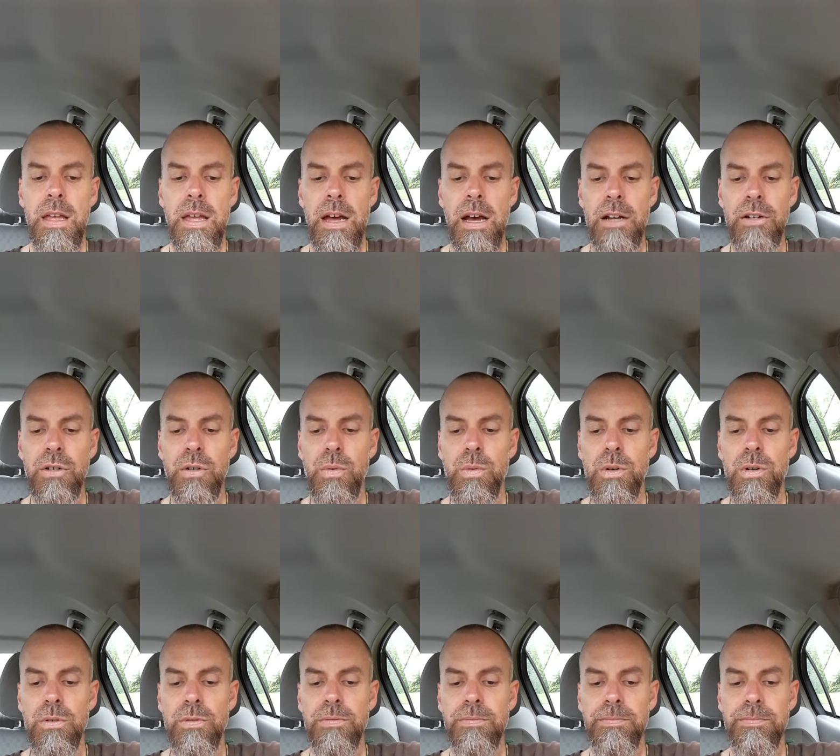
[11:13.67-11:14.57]

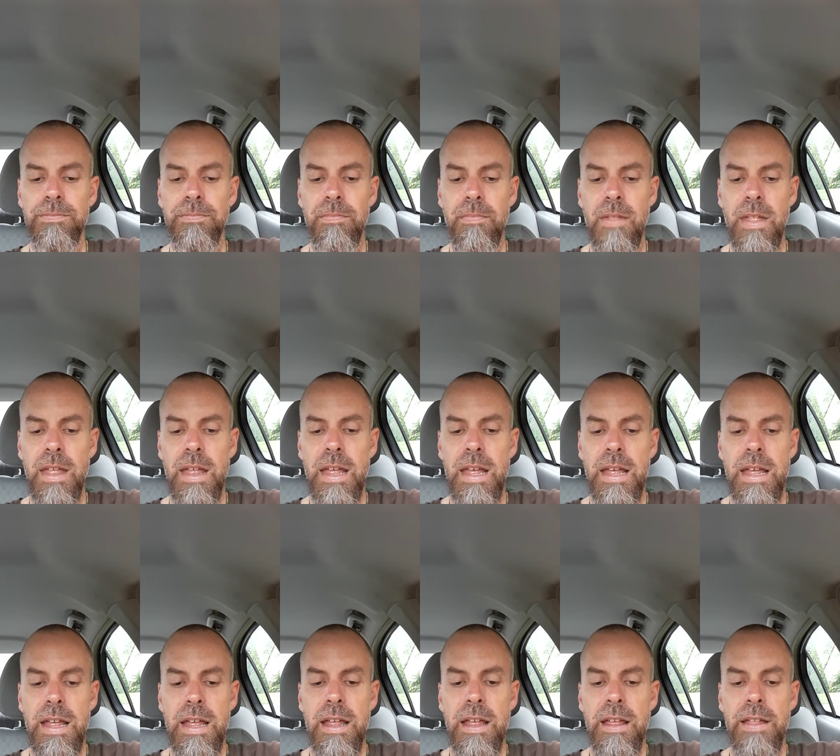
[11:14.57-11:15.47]
Unquote.
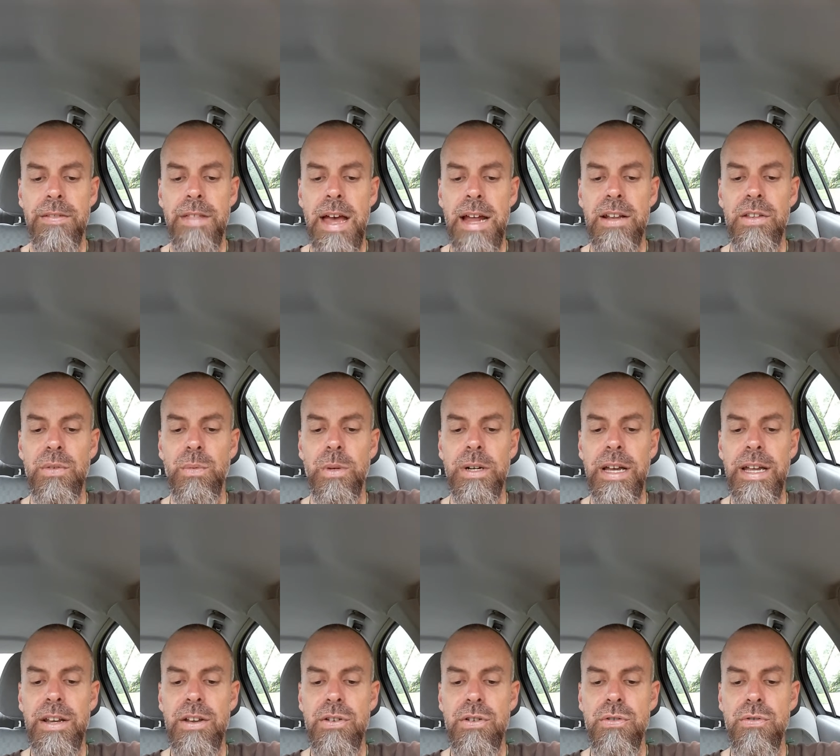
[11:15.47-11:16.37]
That is when
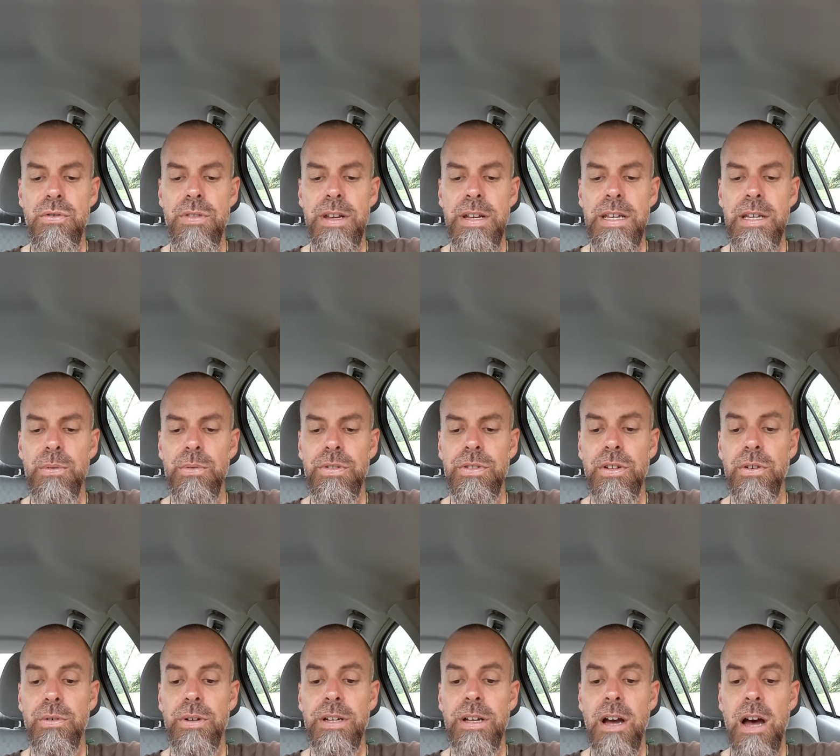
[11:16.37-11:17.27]
I knew that he was
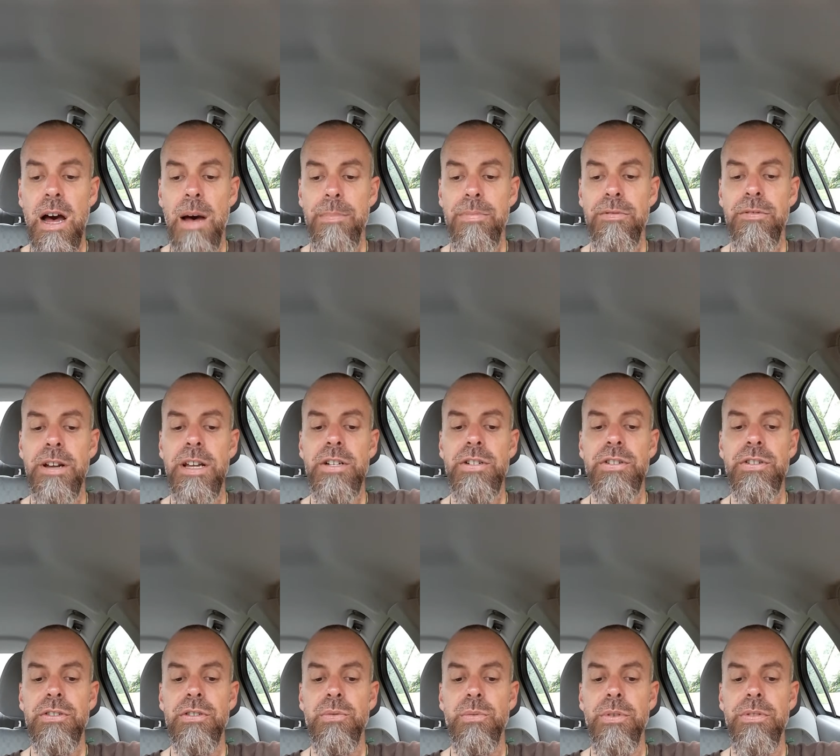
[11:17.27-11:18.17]
going
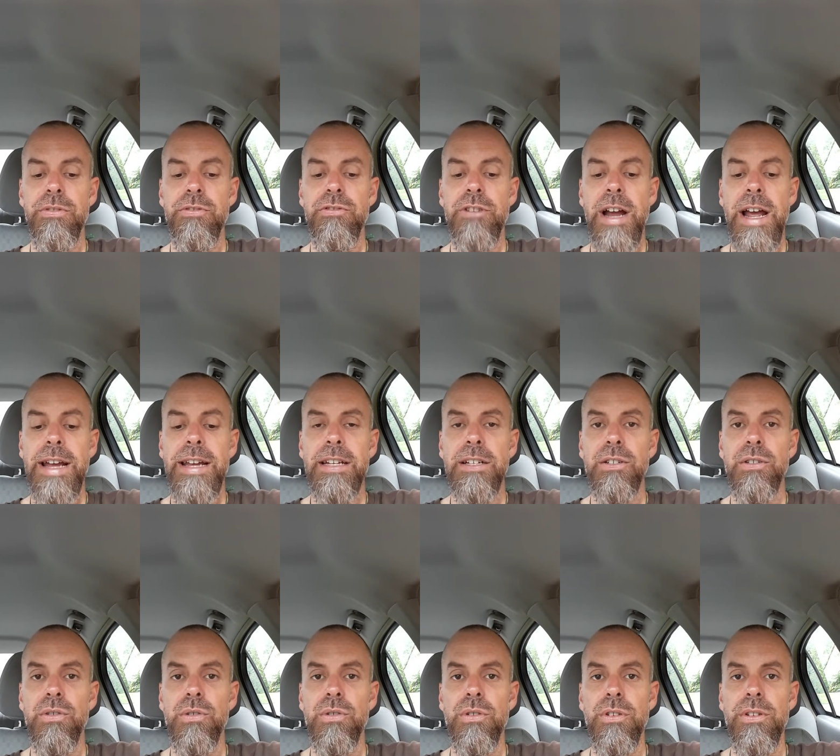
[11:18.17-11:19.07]
operational with Dragon
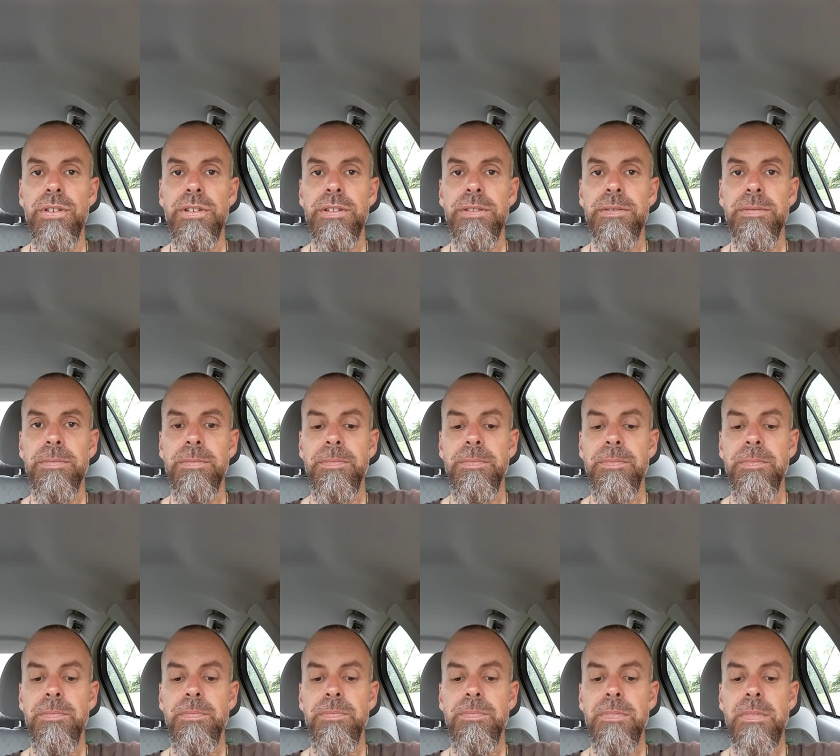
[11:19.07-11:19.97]
Gold.
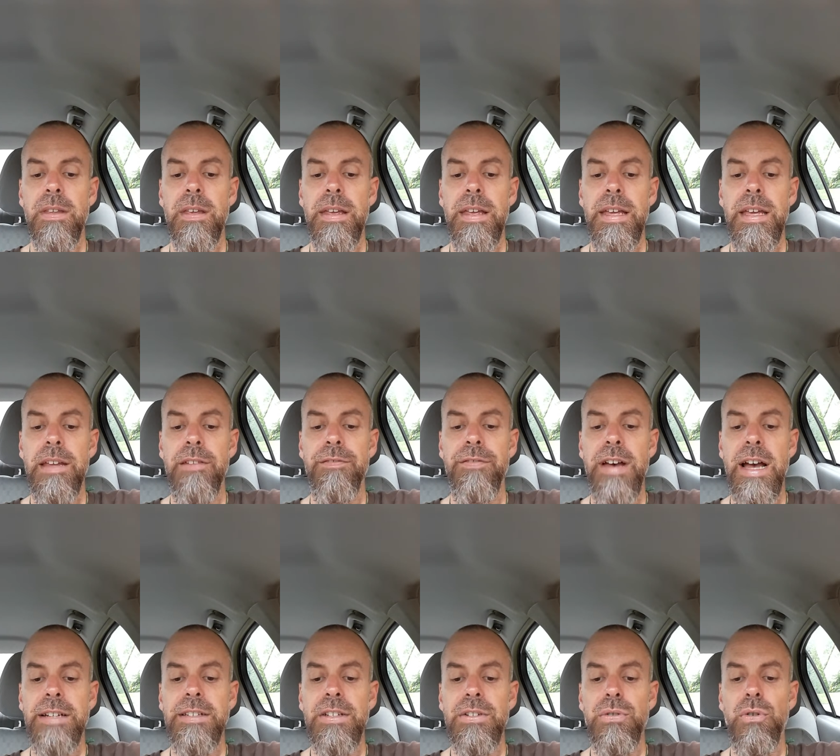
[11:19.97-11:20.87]
In
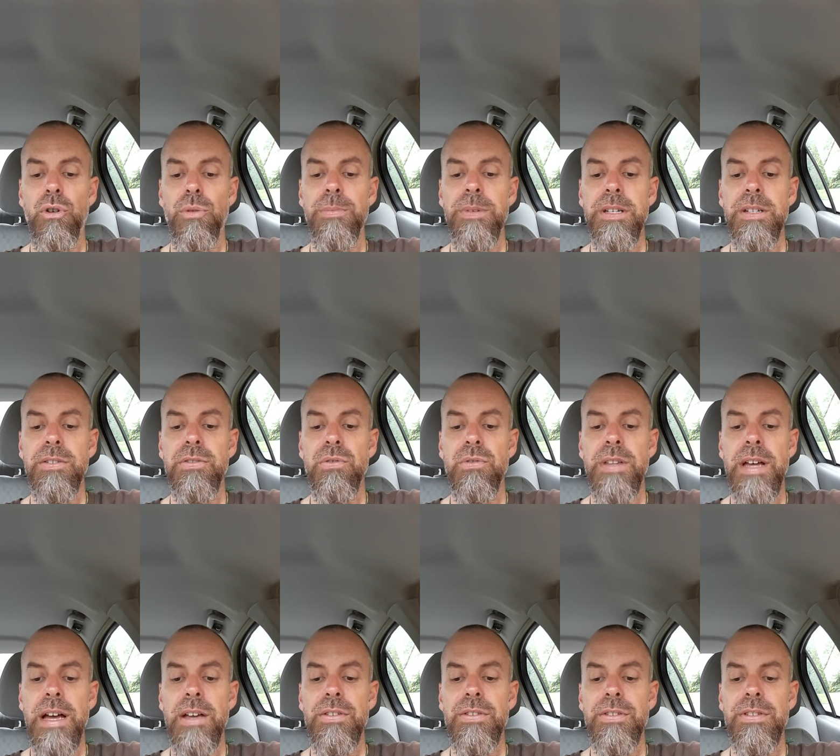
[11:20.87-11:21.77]
fact, he told me in
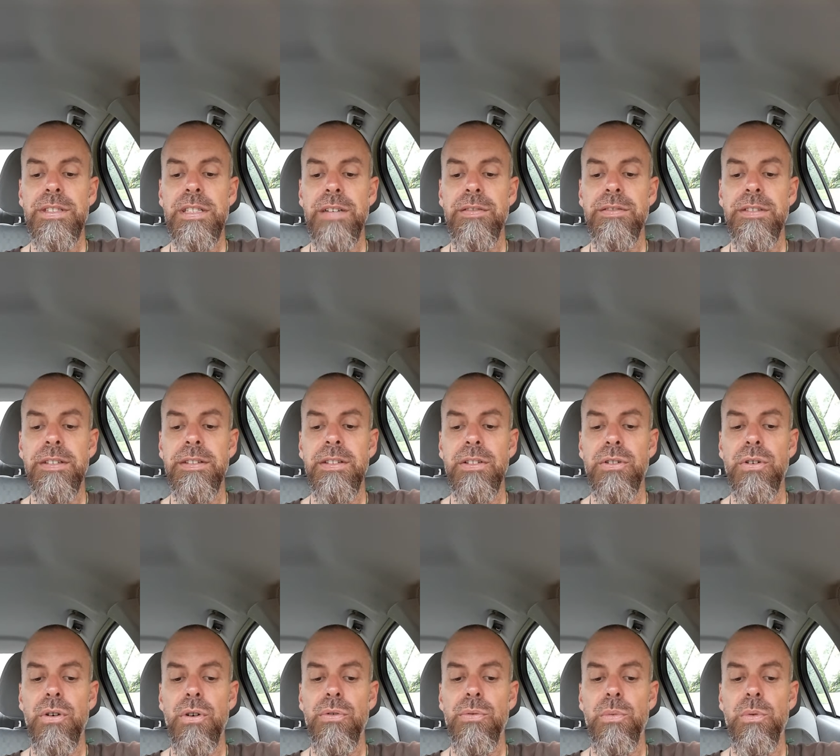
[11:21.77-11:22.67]
2007 that the
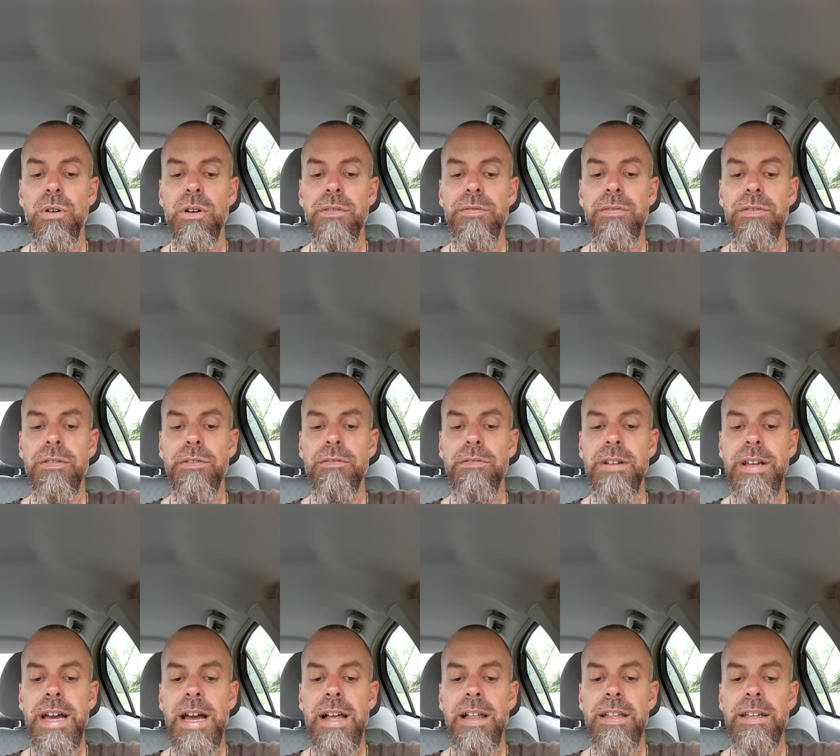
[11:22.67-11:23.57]
code word for the
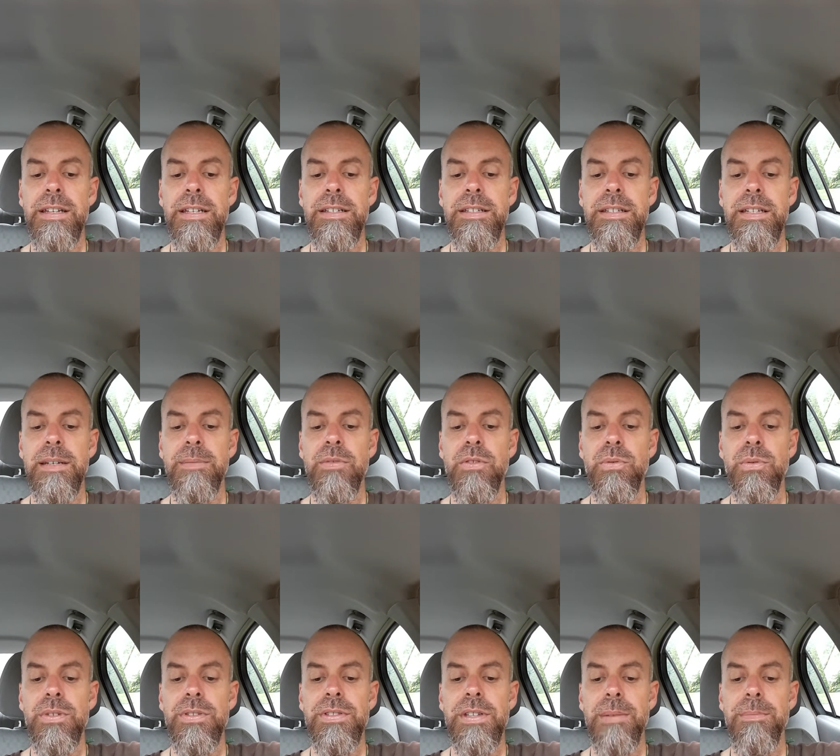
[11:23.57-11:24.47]
reality team
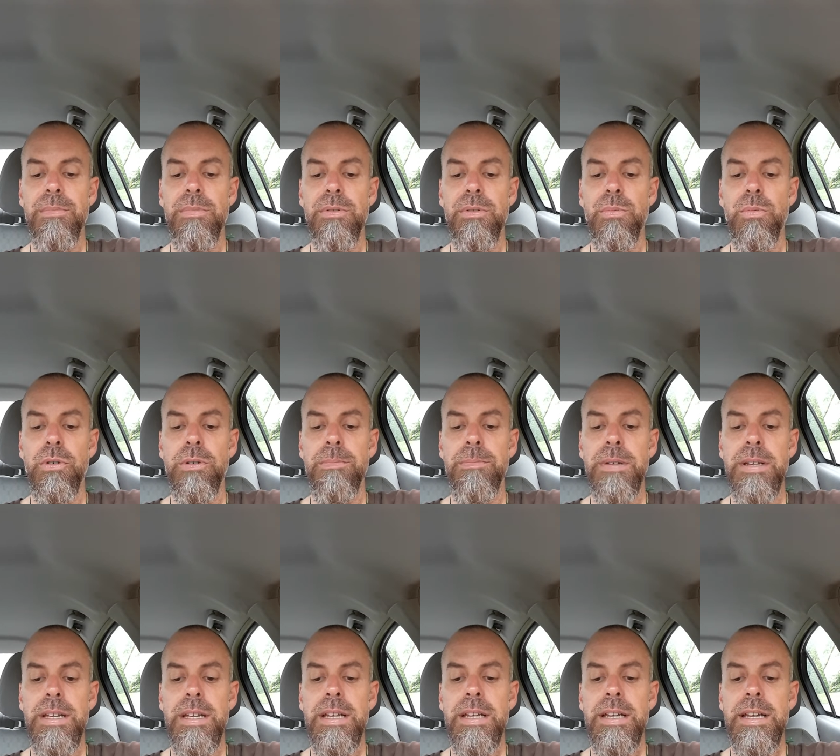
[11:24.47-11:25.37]
to assemble would
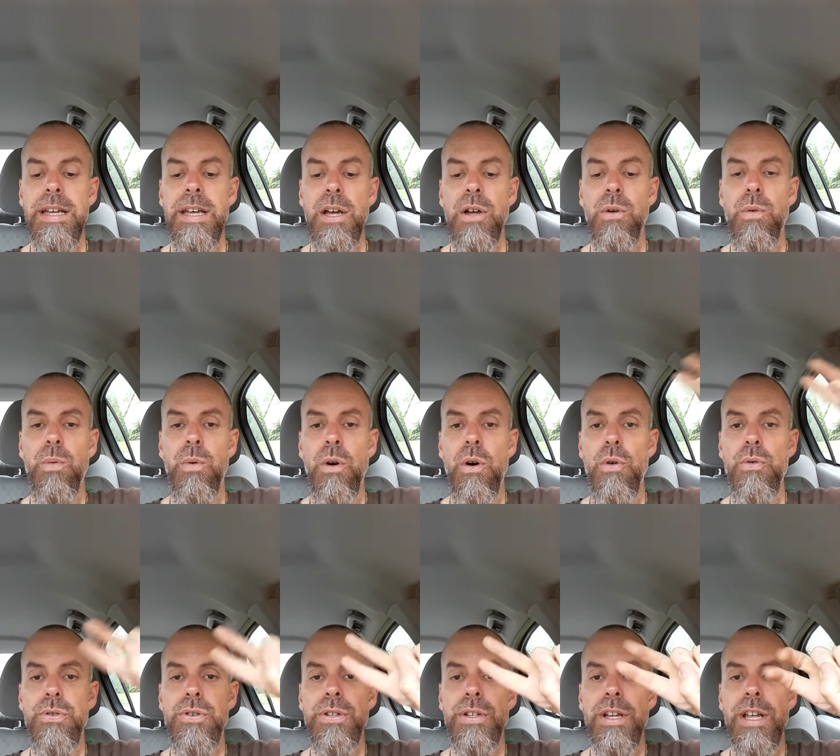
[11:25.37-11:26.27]
be,
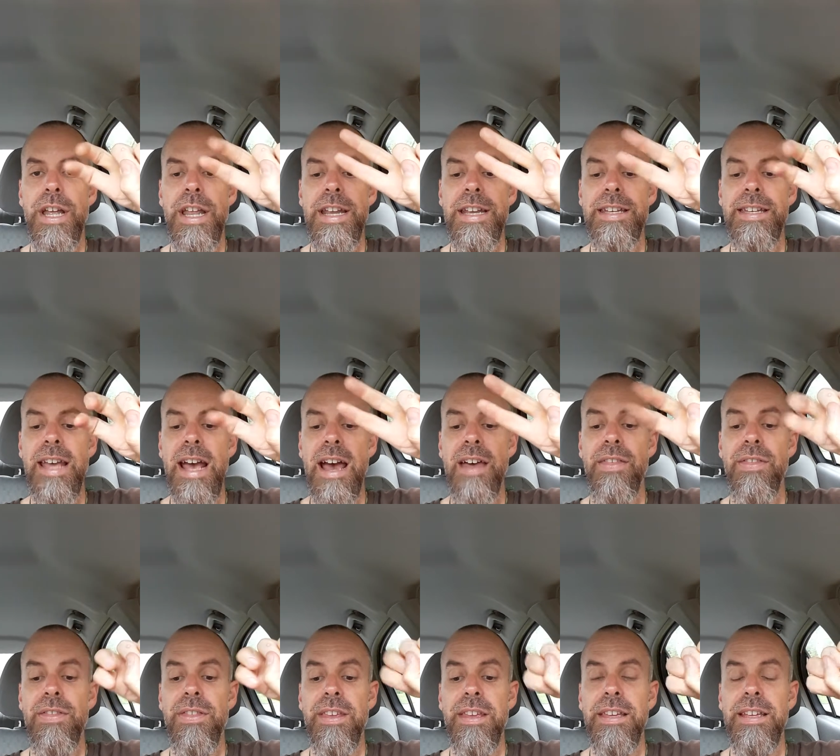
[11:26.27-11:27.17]
quote,
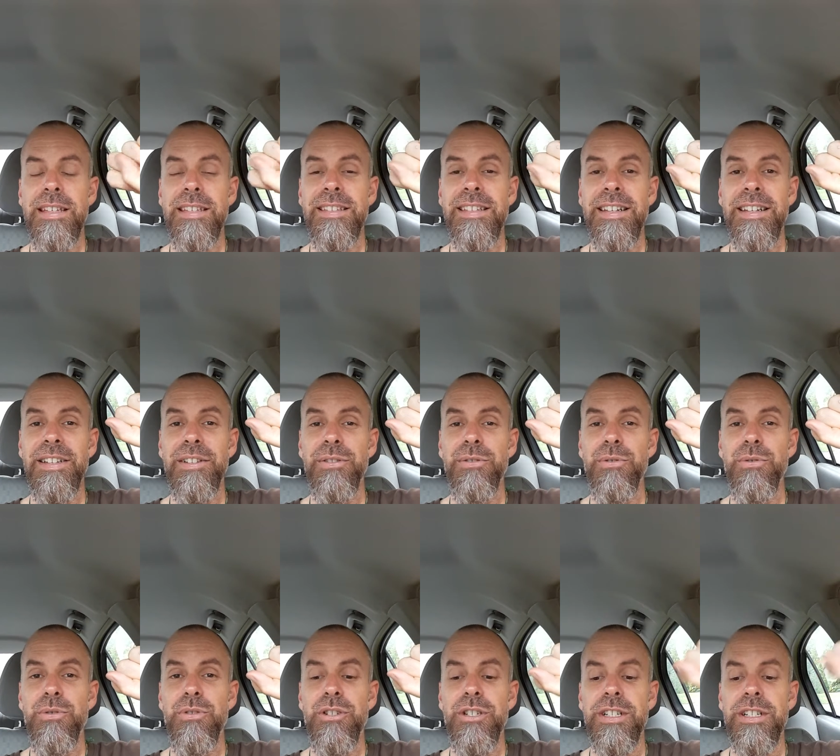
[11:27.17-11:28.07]
death is an
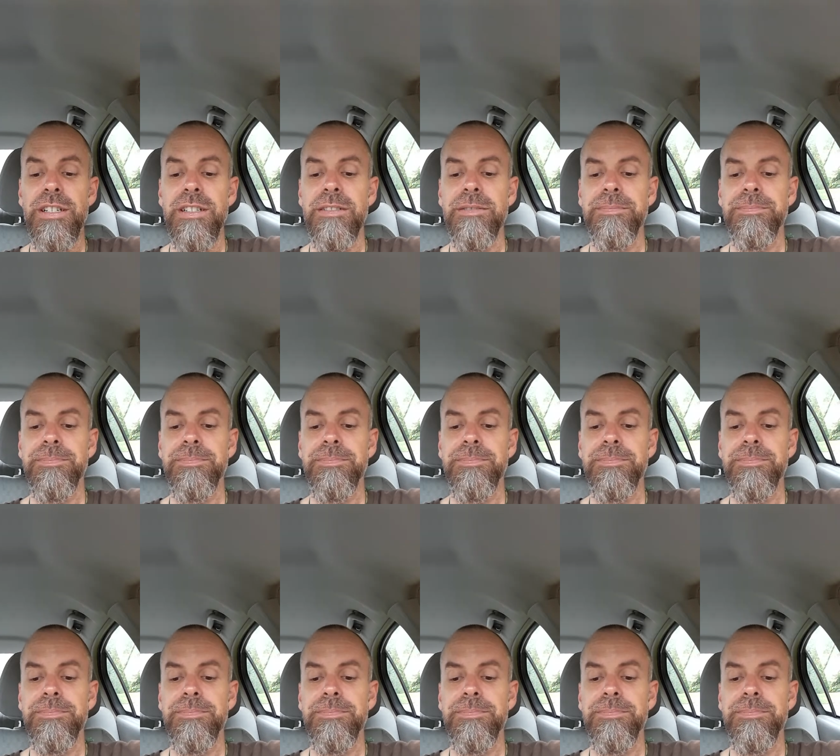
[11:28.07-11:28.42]
illusion,